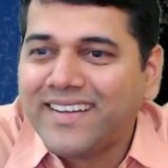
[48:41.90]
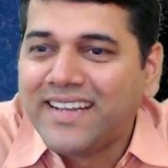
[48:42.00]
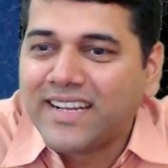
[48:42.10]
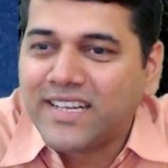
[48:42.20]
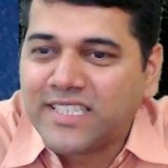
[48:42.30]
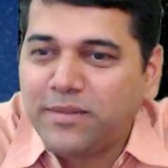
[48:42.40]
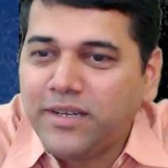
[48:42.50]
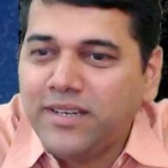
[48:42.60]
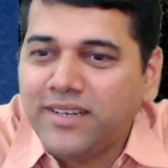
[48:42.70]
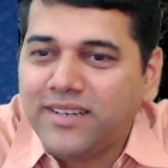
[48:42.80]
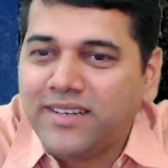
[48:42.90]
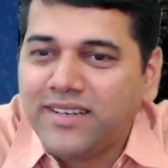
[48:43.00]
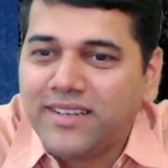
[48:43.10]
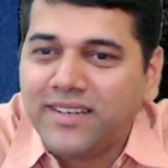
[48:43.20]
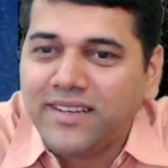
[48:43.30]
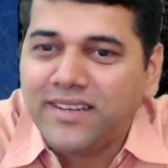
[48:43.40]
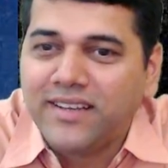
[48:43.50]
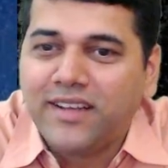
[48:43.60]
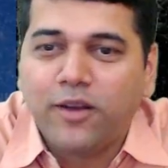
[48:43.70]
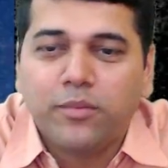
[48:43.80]
Customer,
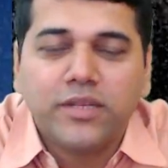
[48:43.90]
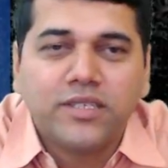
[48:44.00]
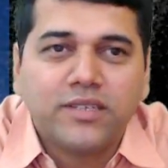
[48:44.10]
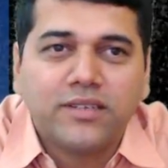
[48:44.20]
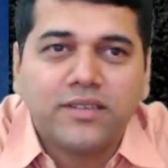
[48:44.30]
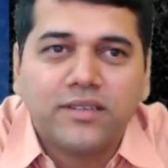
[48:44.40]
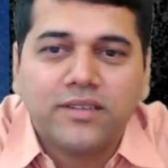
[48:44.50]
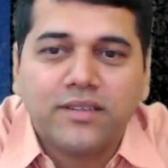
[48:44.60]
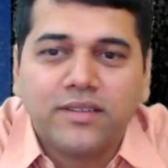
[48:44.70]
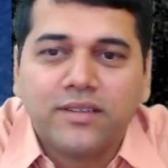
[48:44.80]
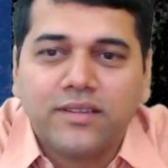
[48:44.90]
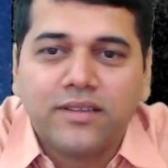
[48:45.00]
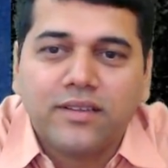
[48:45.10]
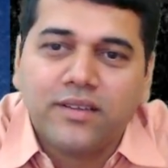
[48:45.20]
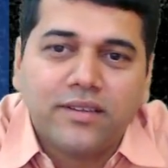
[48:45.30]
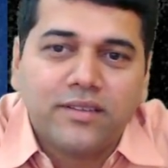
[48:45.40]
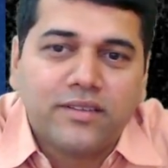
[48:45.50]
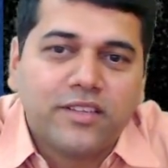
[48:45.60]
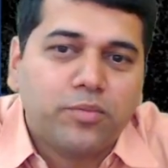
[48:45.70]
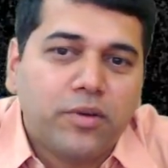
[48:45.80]
how much?
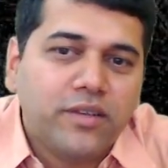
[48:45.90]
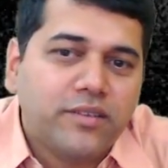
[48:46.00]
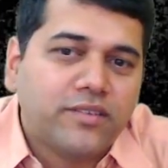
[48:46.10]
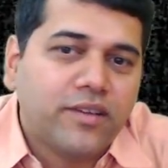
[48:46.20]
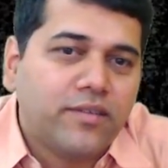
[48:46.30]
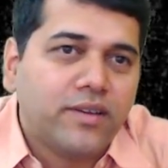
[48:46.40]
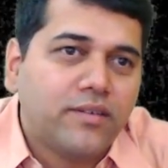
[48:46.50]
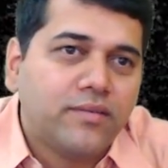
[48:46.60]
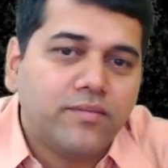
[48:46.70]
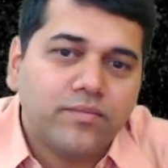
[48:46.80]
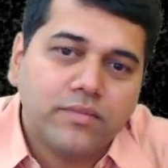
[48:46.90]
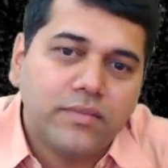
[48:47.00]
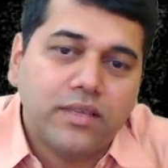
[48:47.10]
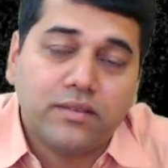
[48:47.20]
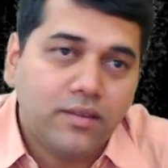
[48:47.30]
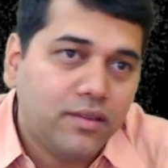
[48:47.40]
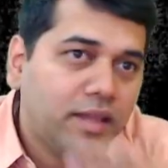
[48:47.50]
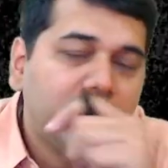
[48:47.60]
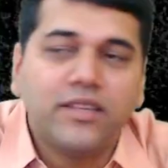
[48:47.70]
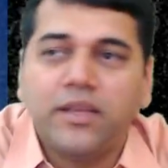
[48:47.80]
6.67. Yes, this is the
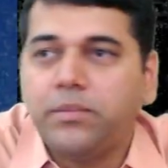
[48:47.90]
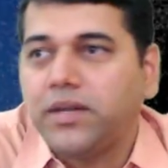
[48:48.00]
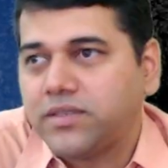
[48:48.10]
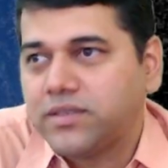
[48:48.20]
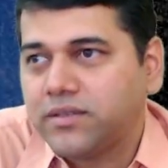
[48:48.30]
entry they passed.